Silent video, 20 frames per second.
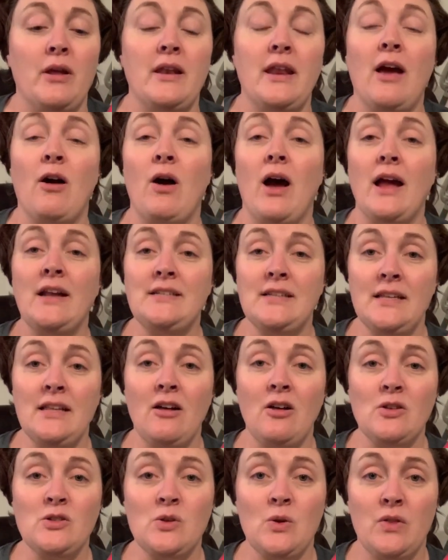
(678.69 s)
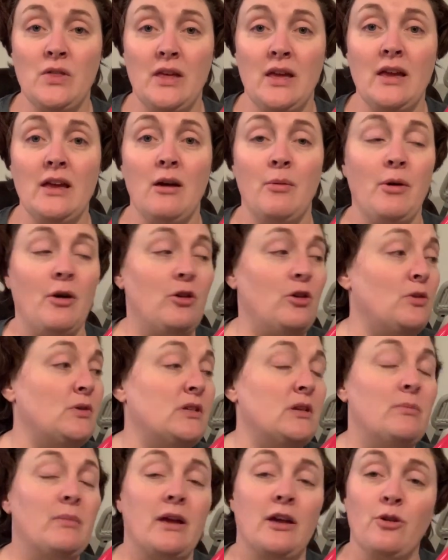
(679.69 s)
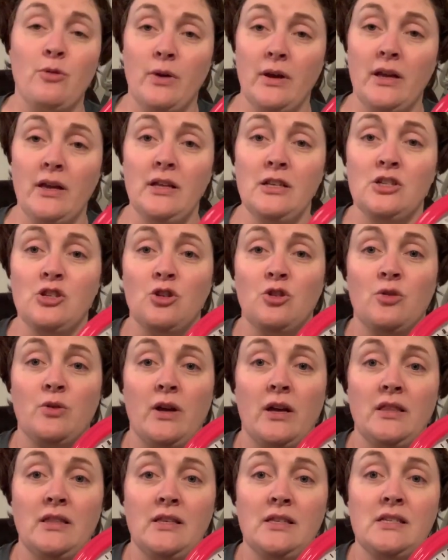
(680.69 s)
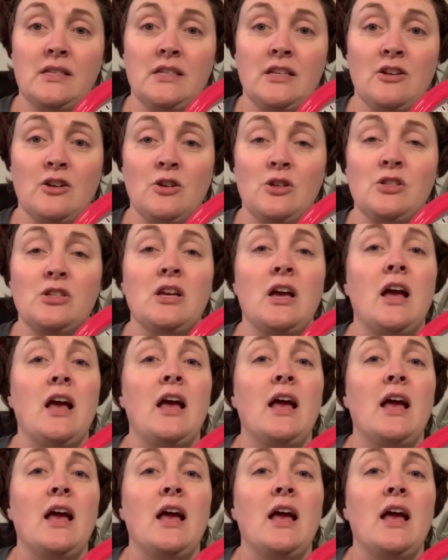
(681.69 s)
Now, I did also think about using my Cricut to create these stickers.